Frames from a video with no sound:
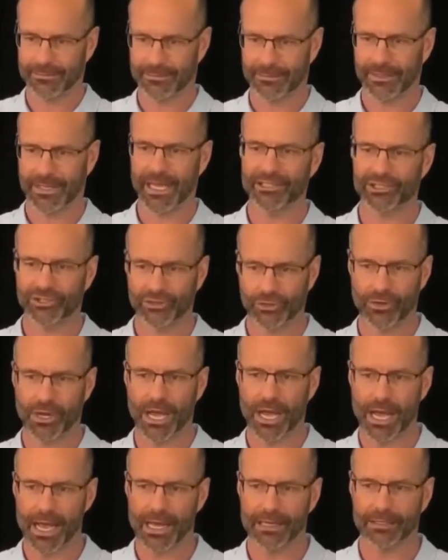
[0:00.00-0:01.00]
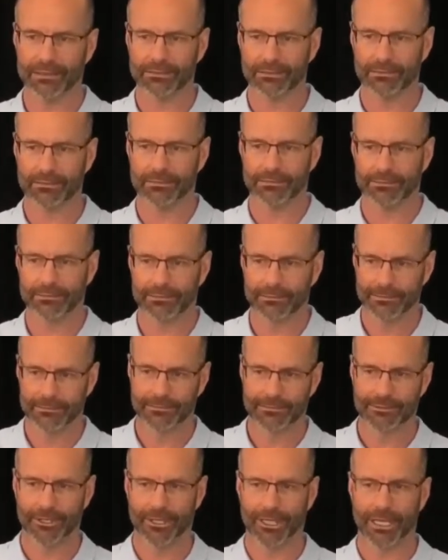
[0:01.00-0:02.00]
That's your heart.
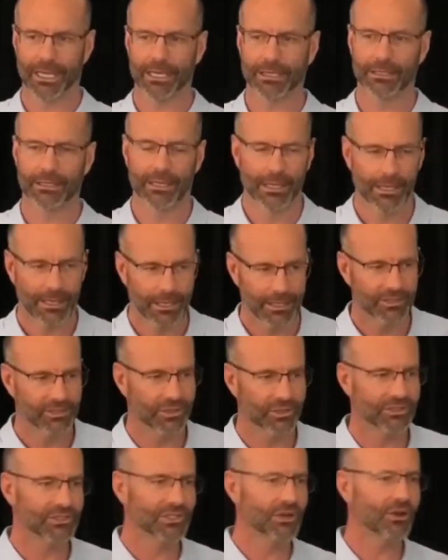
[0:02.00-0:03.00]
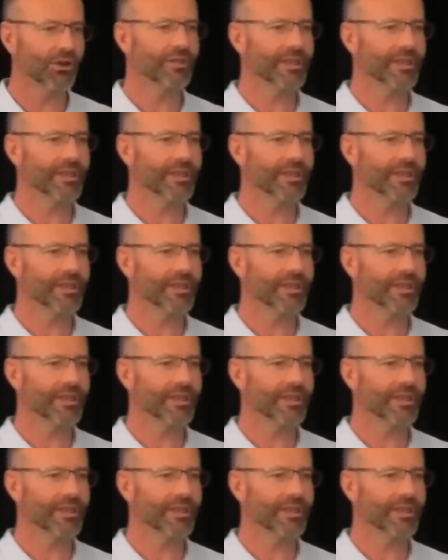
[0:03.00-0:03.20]
Okay? So it's not